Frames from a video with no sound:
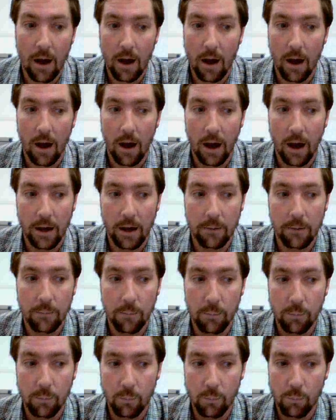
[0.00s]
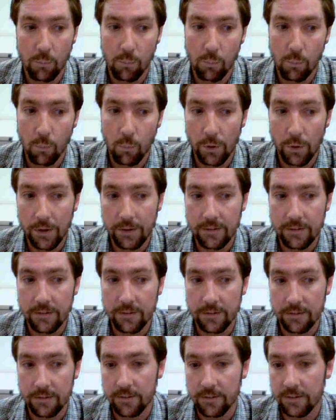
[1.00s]
I would
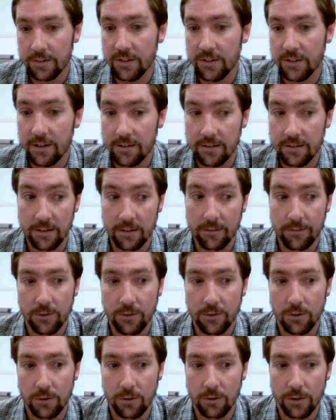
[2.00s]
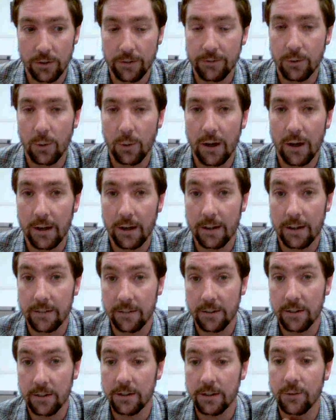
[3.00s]
suggest, if you are
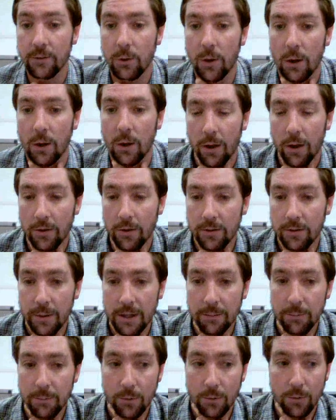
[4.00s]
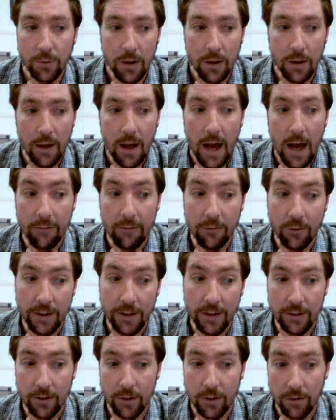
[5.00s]
hesitant, if you are one of those people, have a
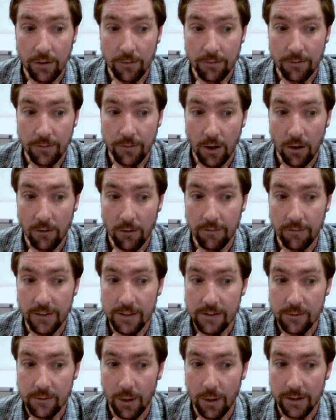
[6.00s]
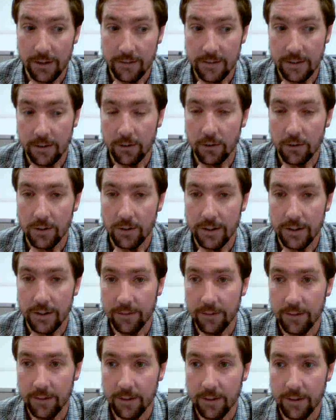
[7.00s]
read of this one. It's included in
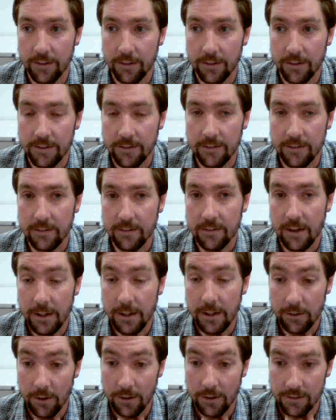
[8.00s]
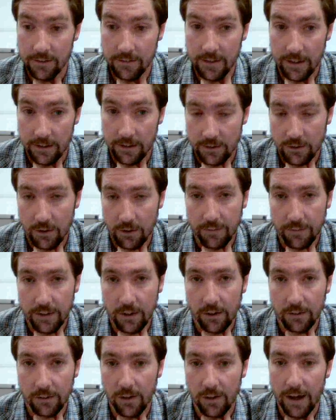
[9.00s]
the study notes section of the
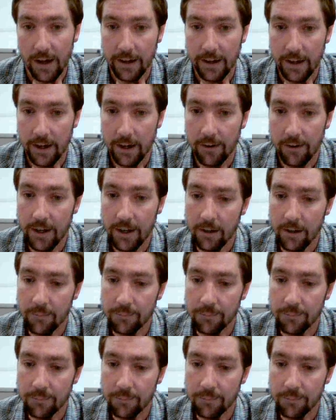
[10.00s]
online area.